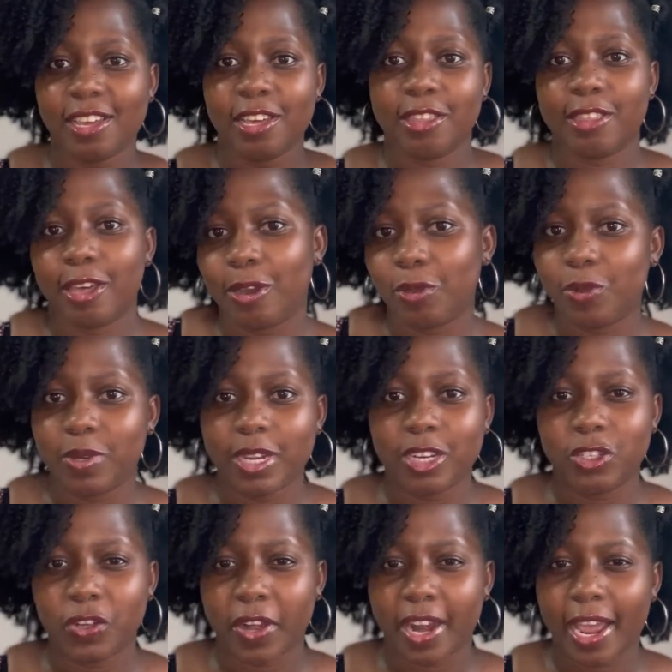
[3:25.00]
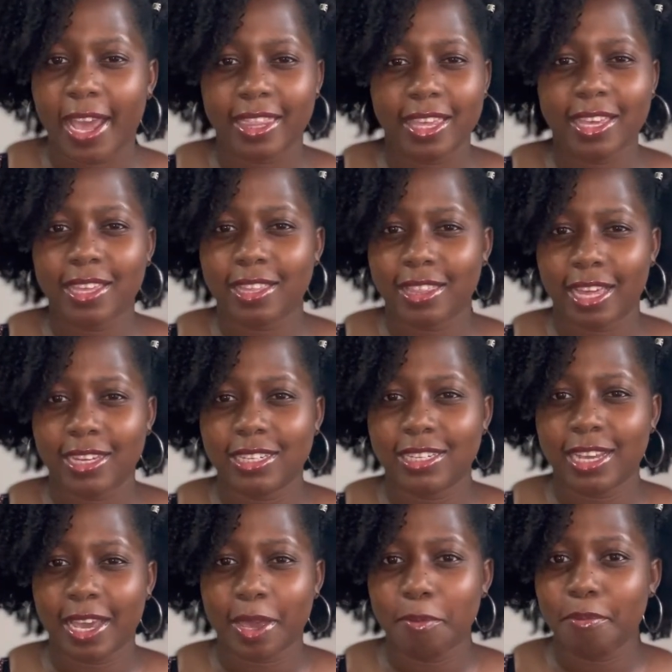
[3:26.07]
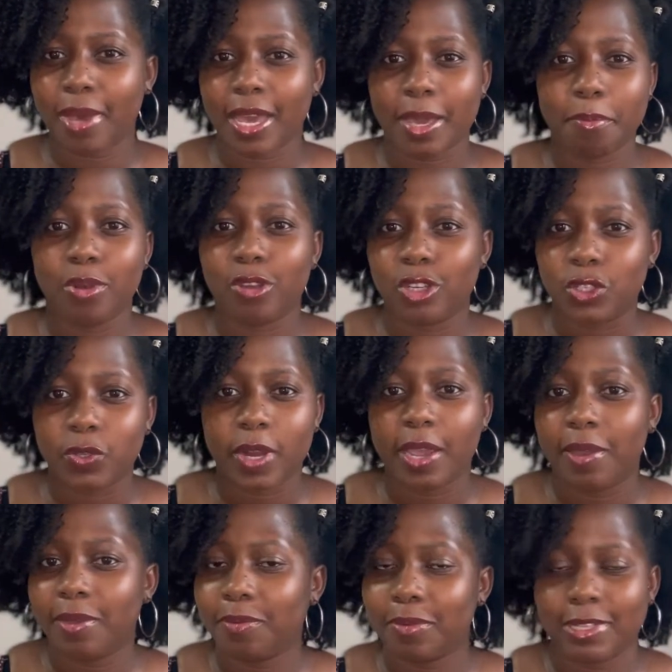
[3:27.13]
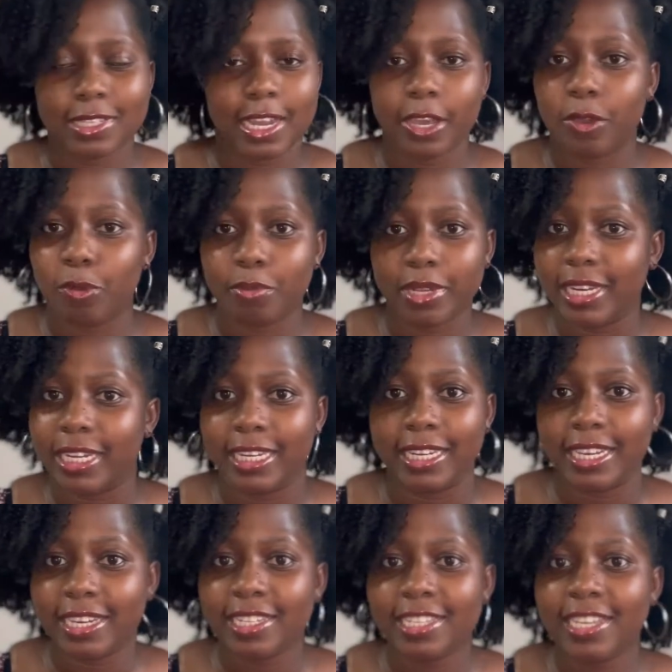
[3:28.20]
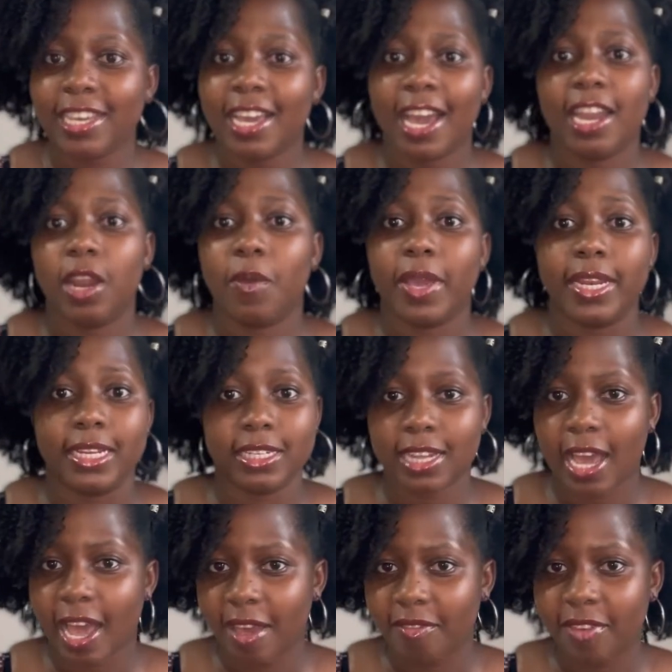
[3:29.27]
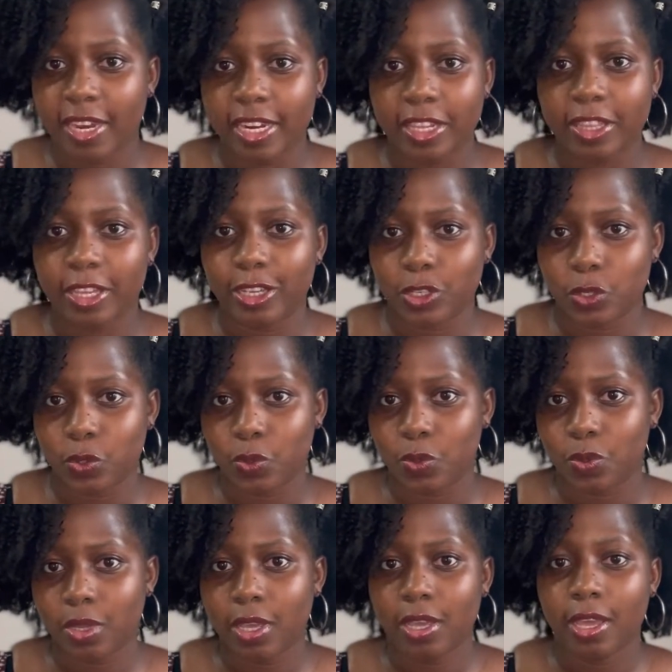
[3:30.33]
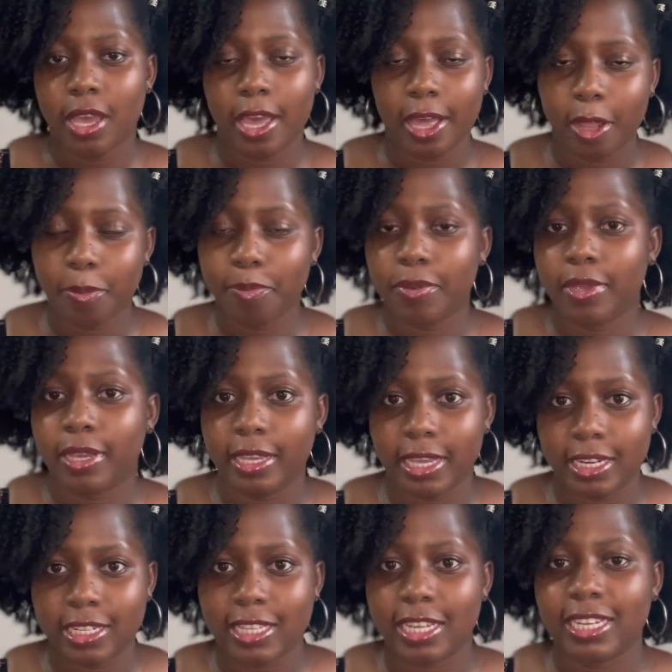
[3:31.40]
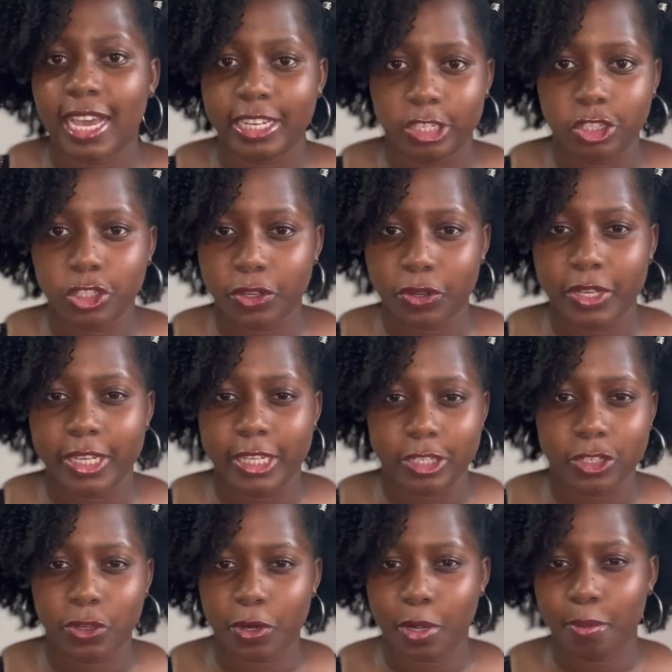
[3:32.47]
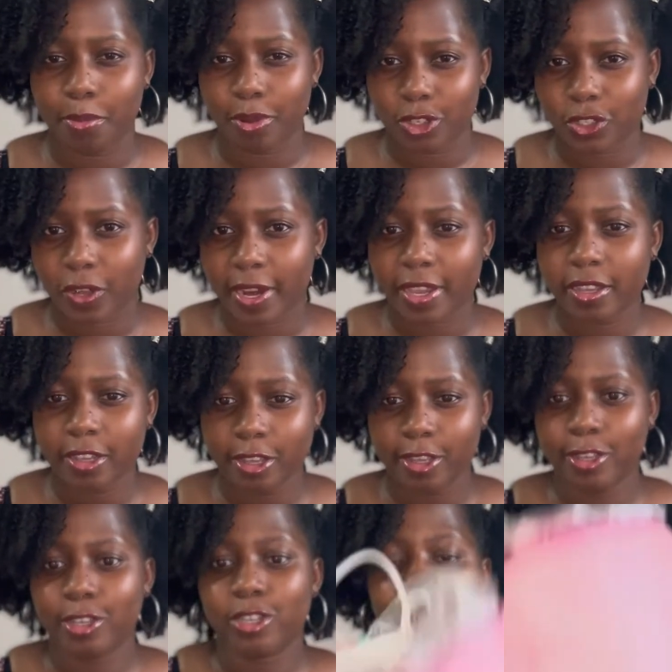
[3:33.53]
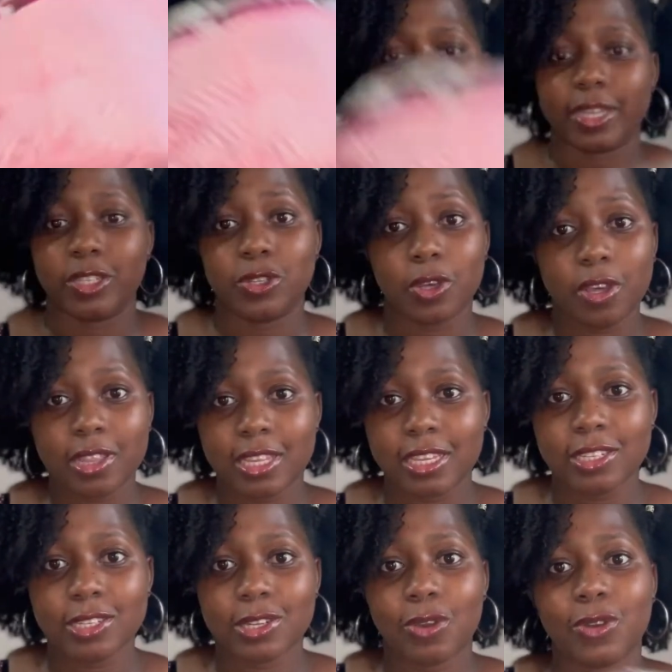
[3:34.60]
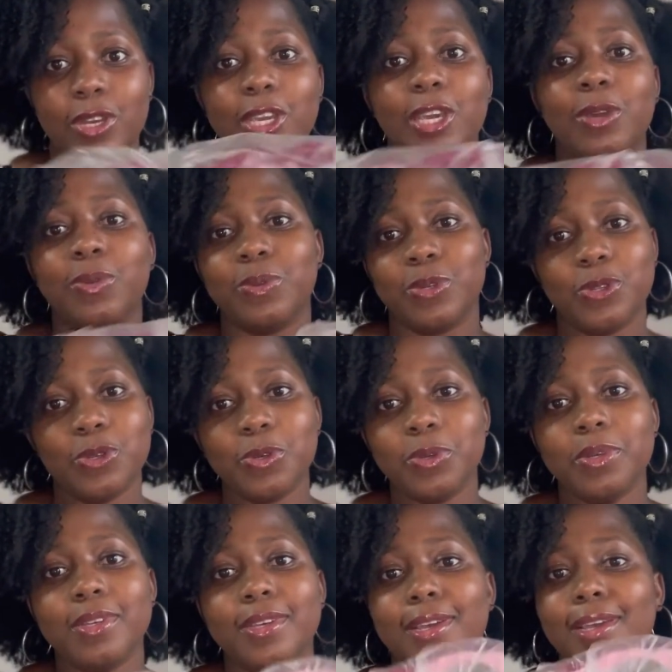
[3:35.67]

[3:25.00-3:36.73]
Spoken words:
the hooded dryer. I think that time my blow dryer was like completely dead, and now I didn't have anything to help get that additional heat during blow drying. So I saw these on Kiku too,